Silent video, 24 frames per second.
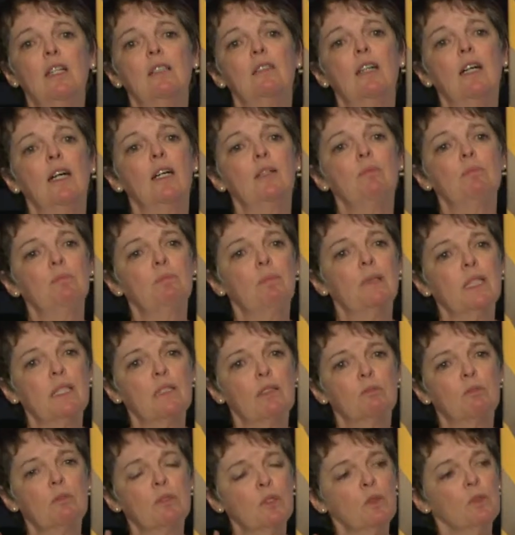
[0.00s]
Um, but
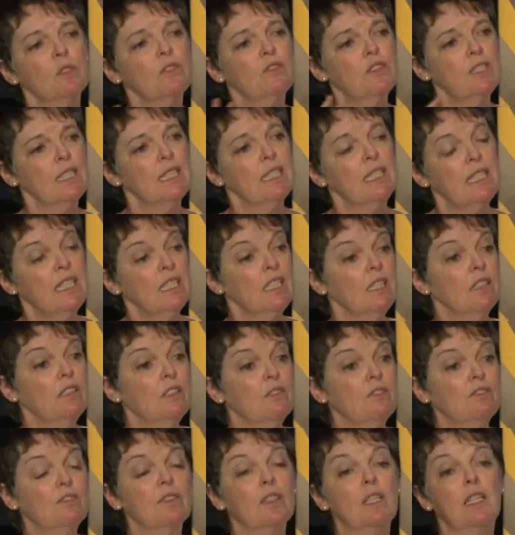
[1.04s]
sort of to
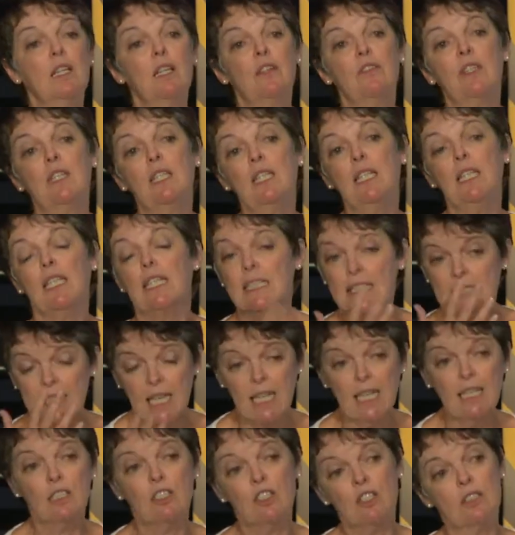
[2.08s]
give the
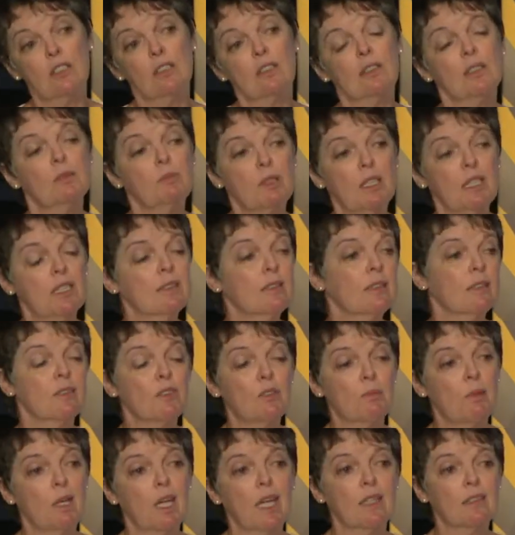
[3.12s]
attention, I mean, this goes
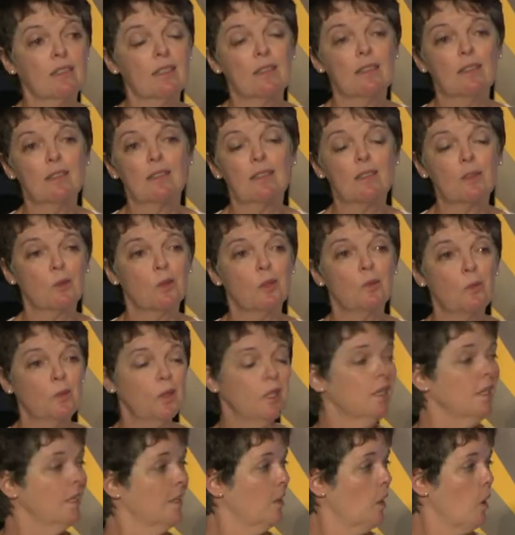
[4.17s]
back to the sort of
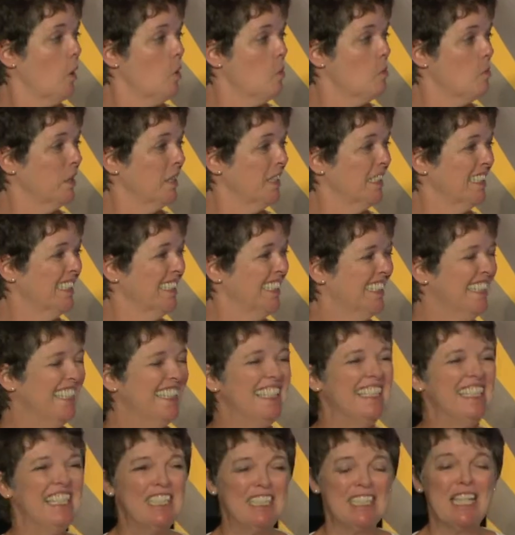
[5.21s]
Willy Loman
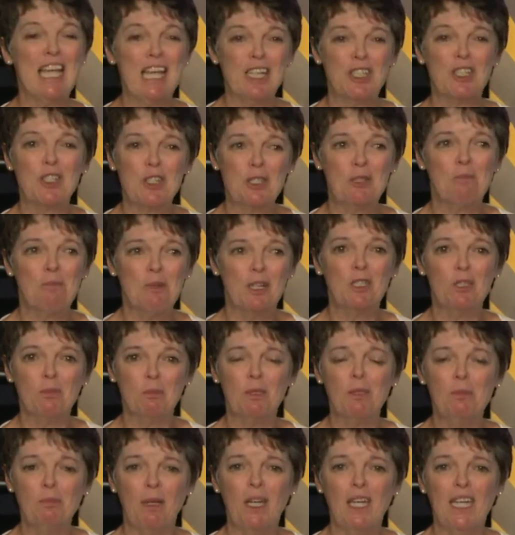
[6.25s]
attention must
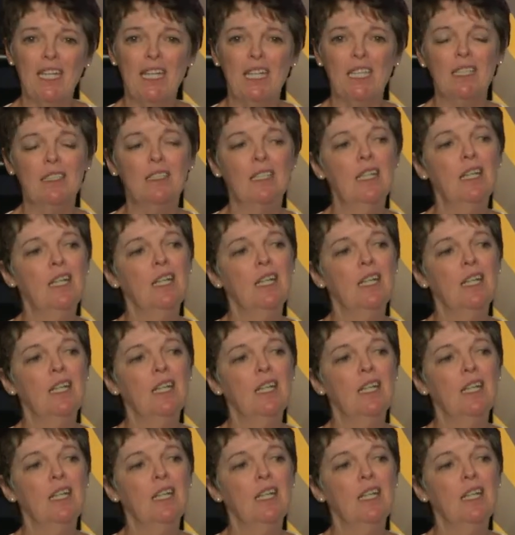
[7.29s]
be paid,